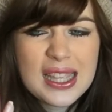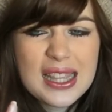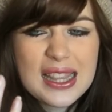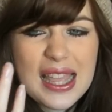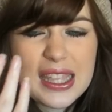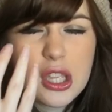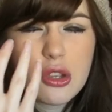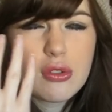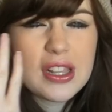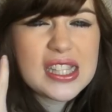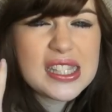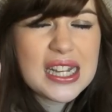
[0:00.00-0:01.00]
like a
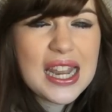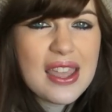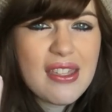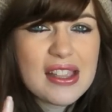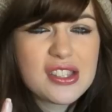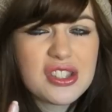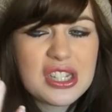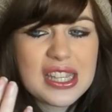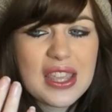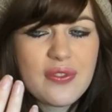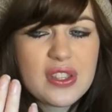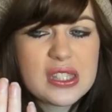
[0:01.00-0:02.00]
greasy layer that's going to
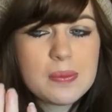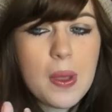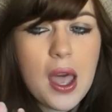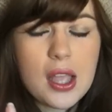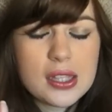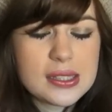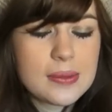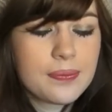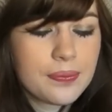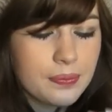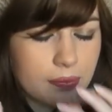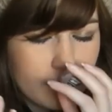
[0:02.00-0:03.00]
give you spots.
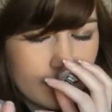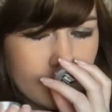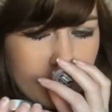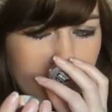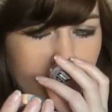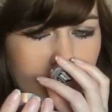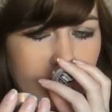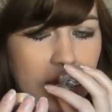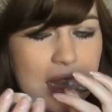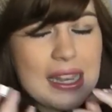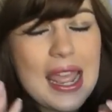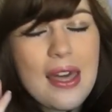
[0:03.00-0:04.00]

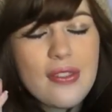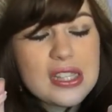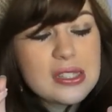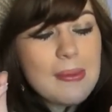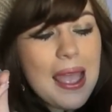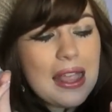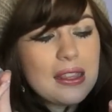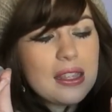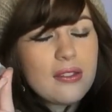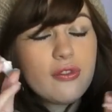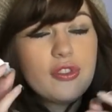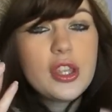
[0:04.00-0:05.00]
Now the smell,
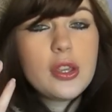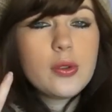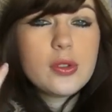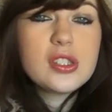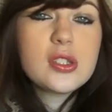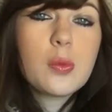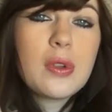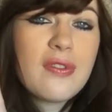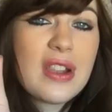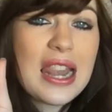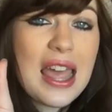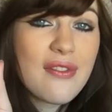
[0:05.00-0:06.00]
infused
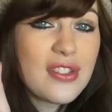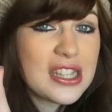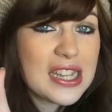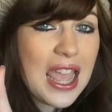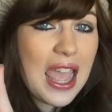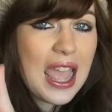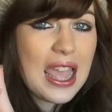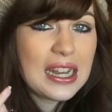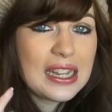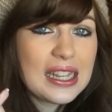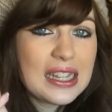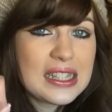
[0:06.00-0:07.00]
with lavender
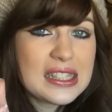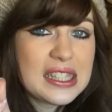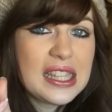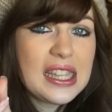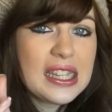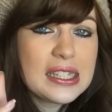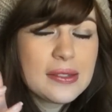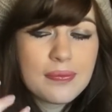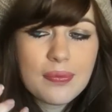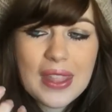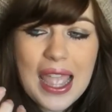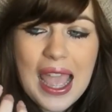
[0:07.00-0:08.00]
and linseed
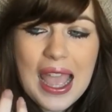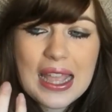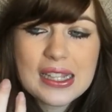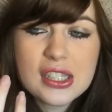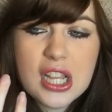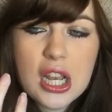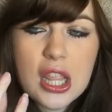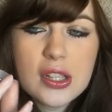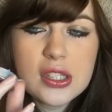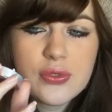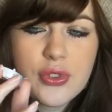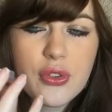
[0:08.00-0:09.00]
and
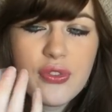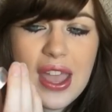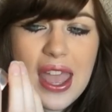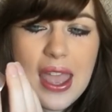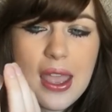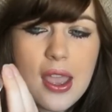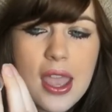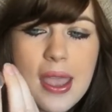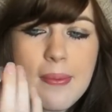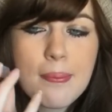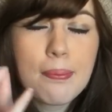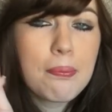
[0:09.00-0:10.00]
loads of other
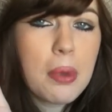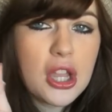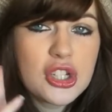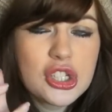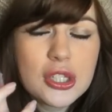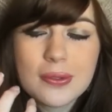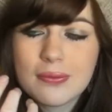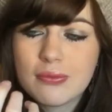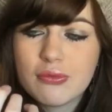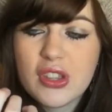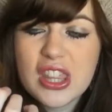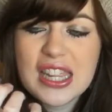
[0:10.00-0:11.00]
posh,
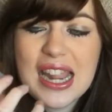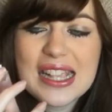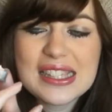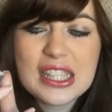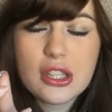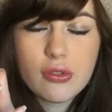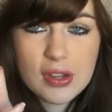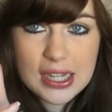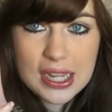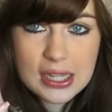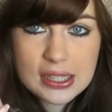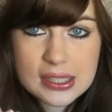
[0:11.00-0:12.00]
really nice
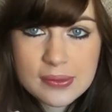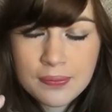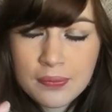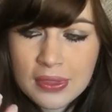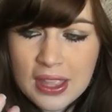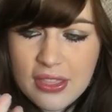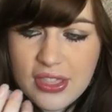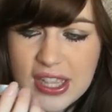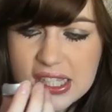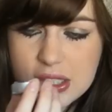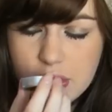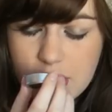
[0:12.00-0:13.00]
ingredients,
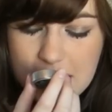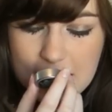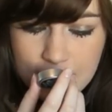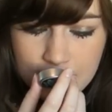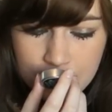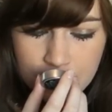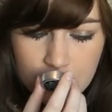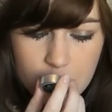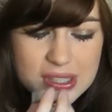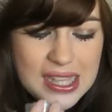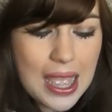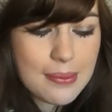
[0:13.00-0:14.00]
this cream
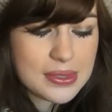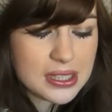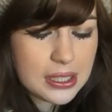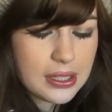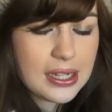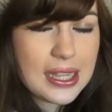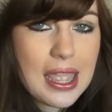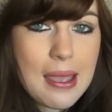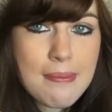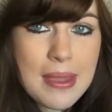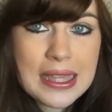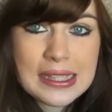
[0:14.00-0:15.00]
was absolutely
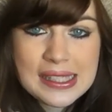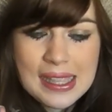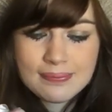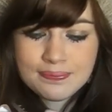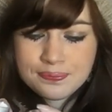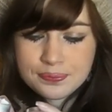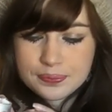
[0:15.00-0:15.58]
amazing.